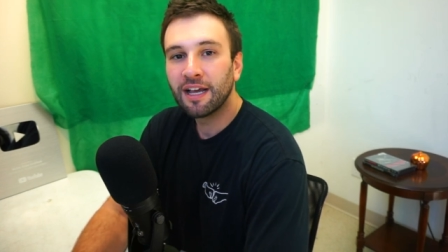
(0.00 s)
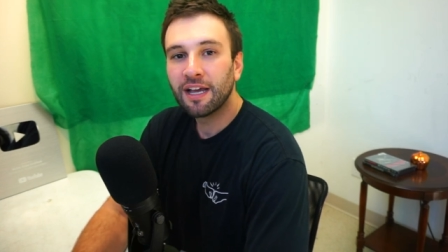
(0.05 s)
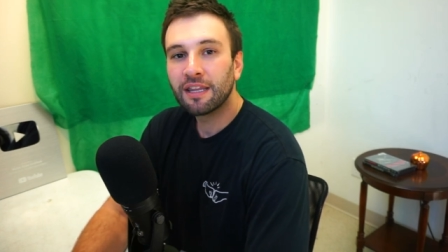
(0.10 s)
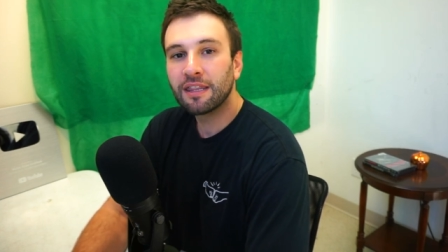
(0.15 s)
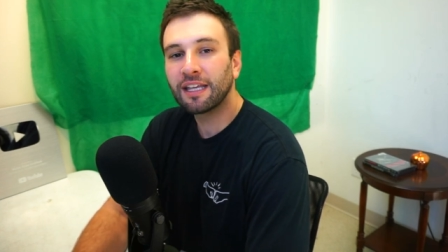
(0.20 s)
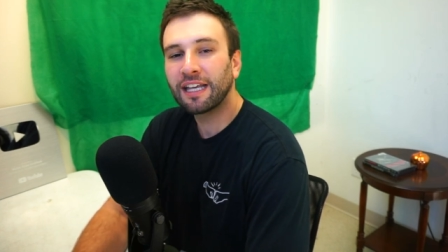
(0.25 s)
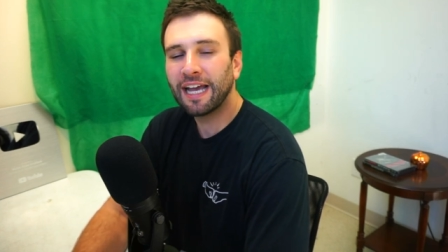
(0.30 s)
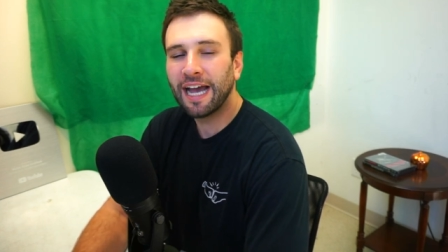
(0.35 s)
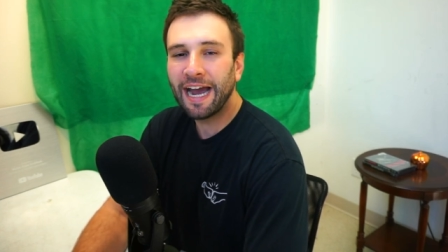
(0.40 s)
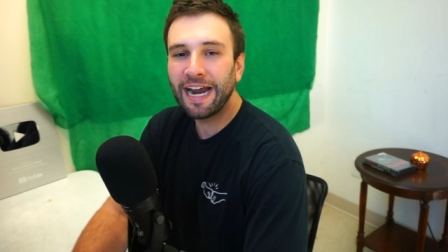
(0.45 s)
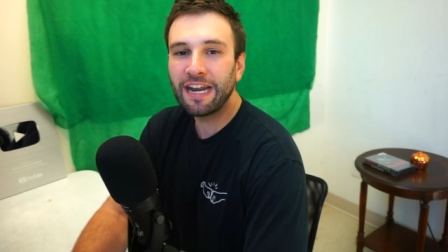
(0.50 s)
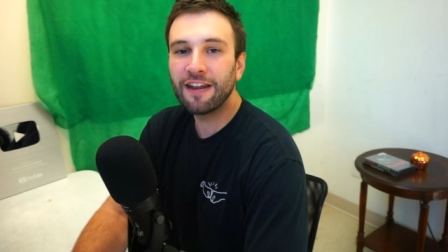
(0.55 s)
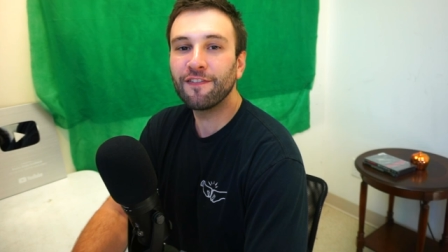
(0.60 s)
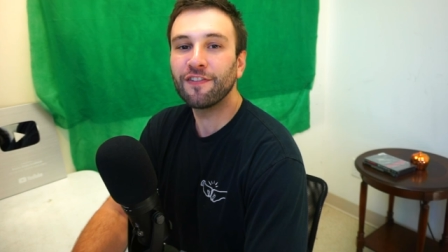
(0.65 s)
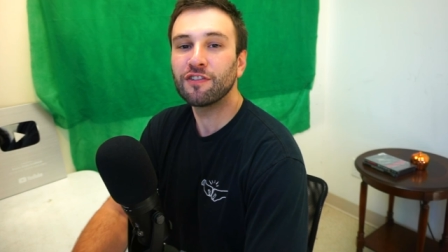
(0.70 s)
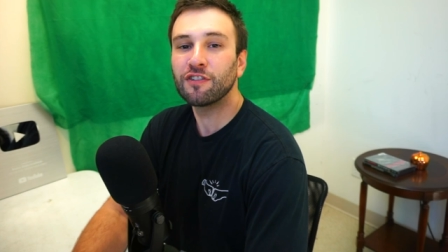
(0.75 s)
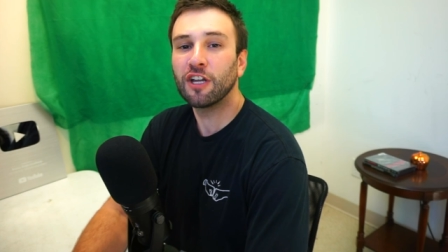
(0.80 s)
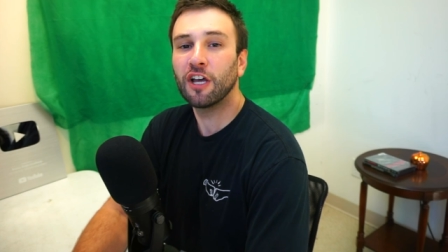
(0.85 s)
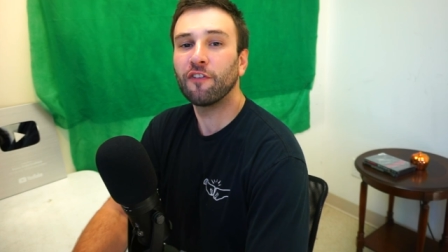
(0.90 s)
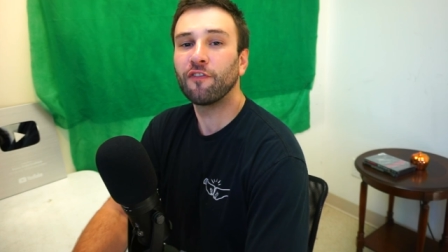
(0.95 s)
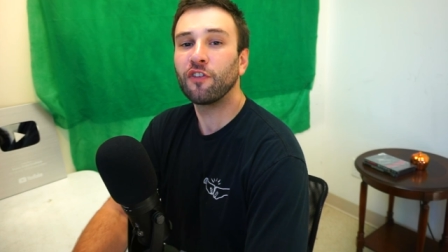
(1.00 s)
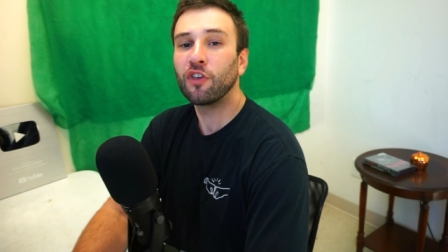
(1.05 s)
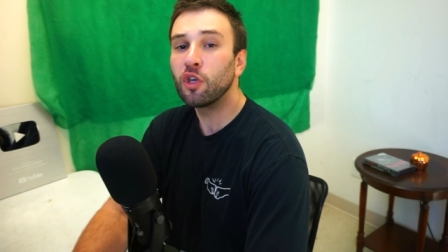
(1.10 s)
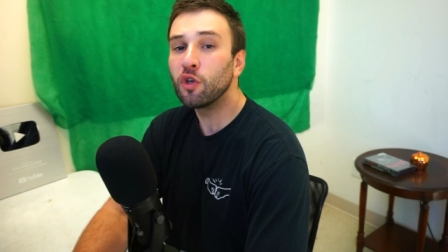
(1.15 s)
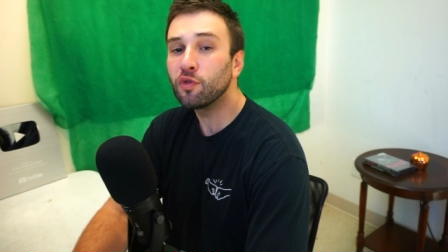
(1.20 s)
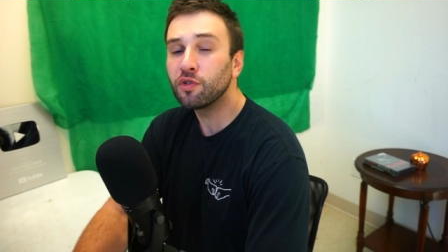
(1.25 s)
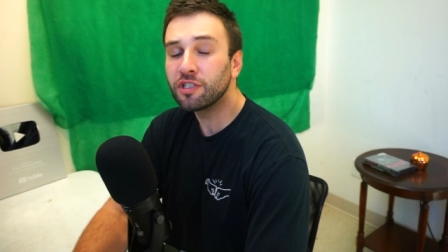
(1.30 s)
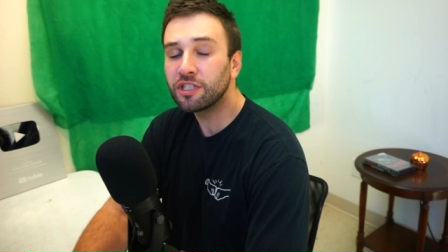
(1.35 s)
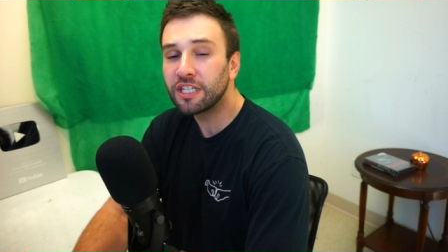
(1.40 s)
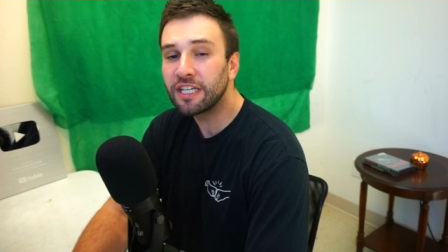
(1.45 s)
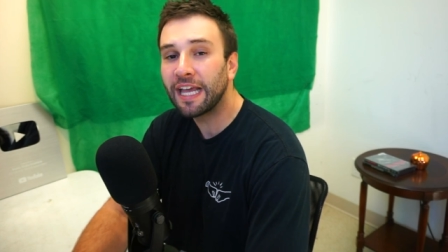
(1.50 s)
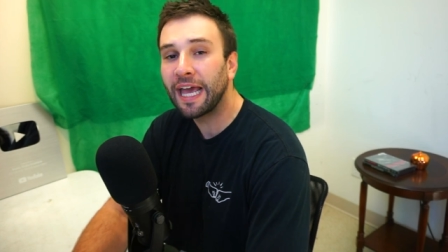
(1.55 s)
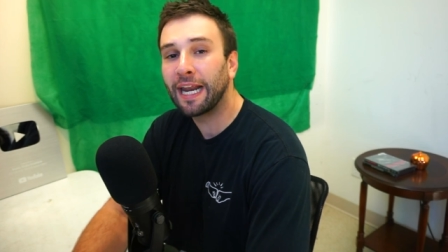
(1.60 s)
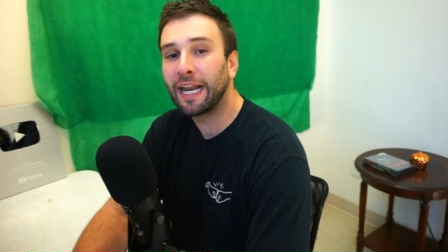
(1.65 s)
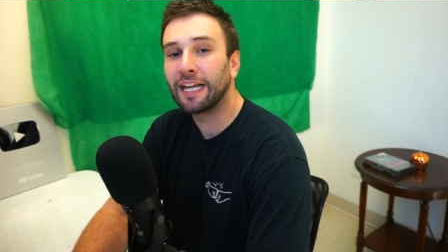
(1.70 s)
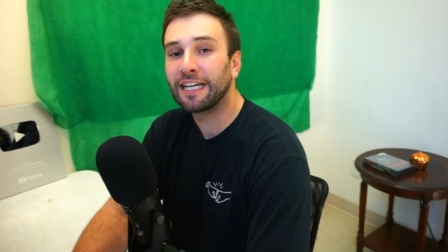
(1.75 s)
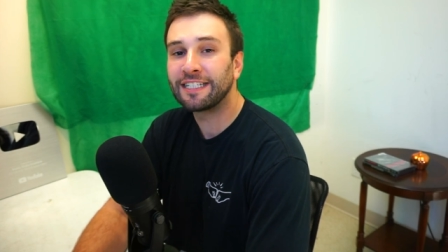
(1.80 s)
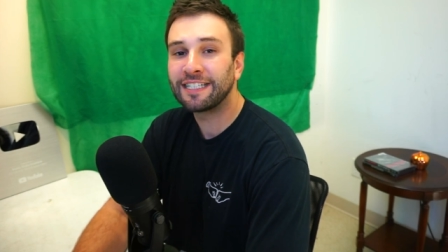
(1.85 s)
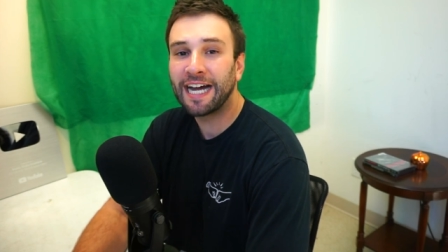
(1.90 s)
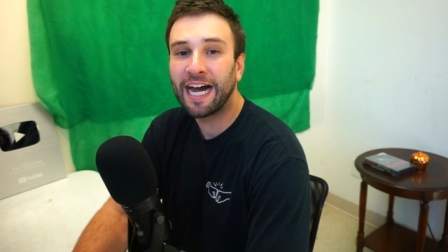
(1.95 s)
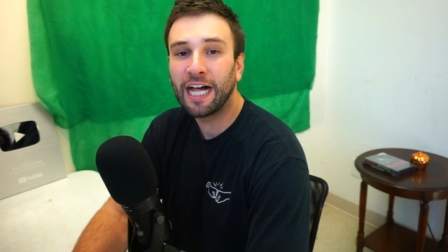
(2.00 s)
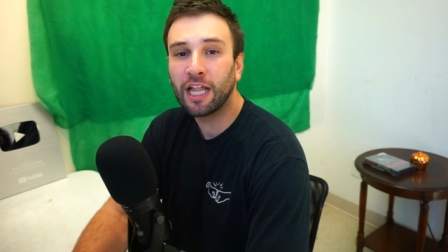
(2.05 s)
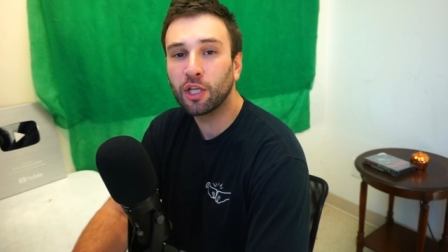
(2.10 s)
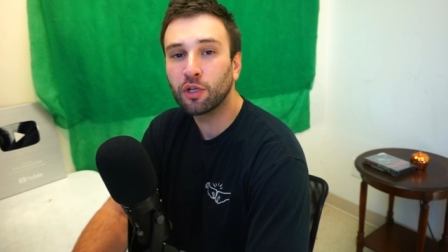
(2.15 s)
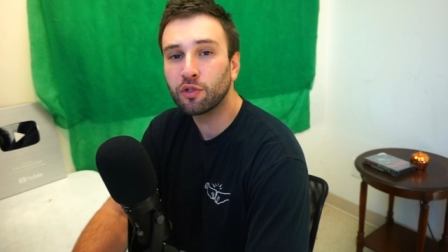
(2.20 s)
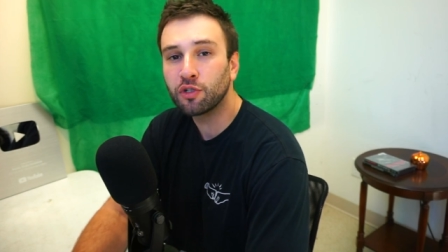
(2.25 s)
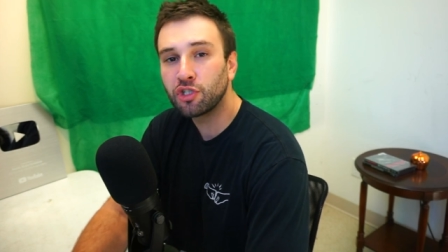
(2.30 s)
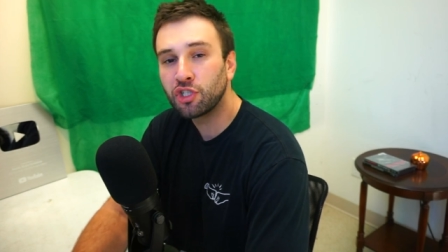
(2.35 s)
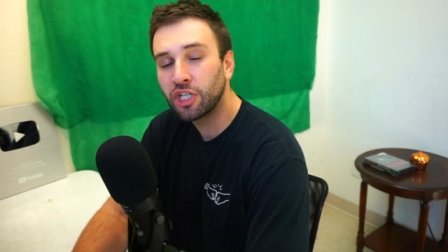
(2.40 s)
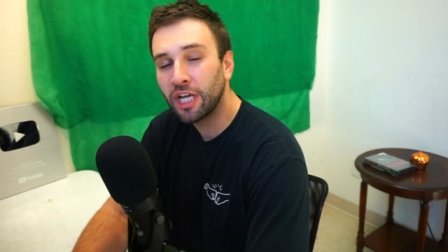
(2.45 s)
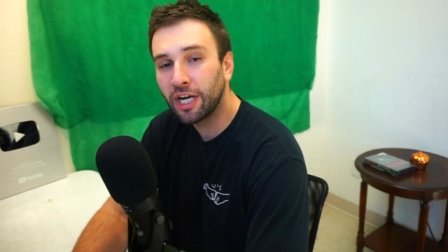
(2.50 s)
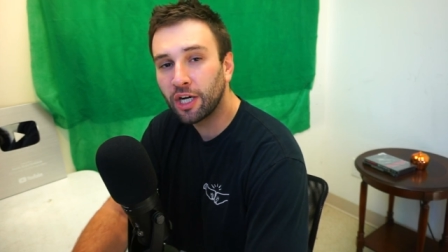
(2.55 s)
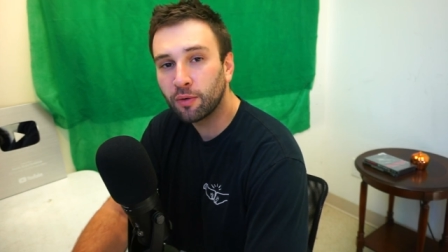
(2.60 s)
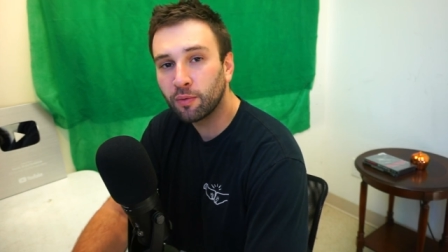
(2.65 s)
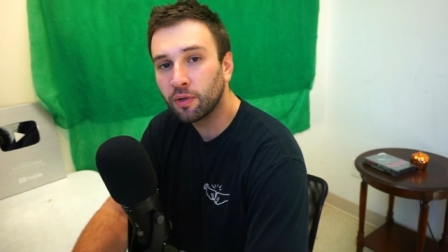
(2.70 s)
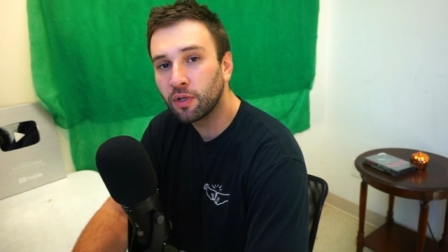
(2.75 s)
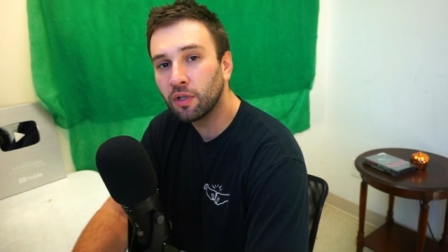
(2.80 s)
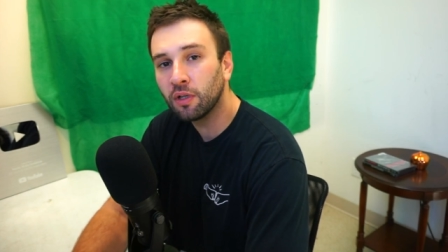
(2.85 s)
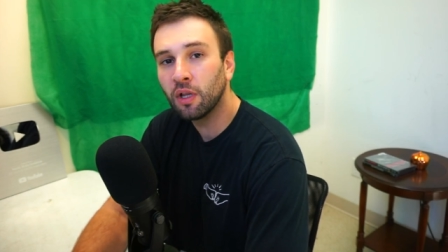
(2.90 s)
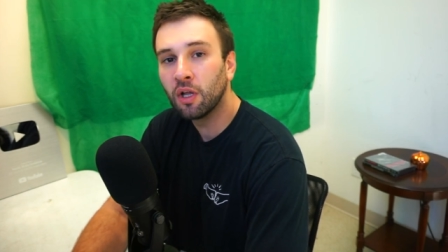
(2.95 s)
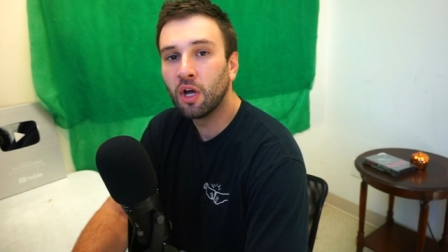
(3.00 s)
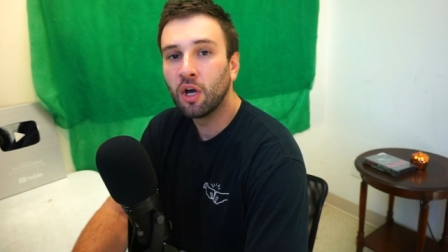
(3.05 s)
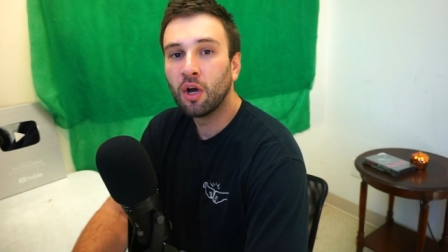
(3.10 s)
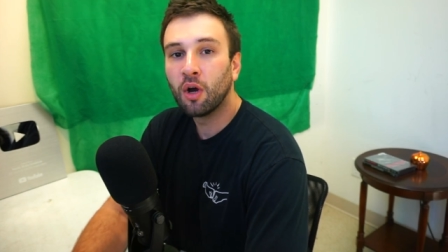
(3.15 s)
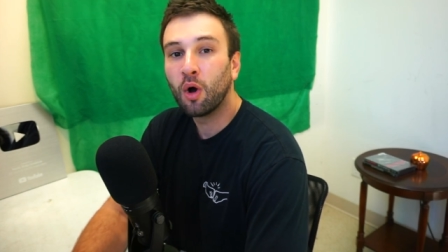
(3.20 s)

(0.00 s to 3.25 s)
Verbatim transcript: the kind of stuff you see at a Dollar General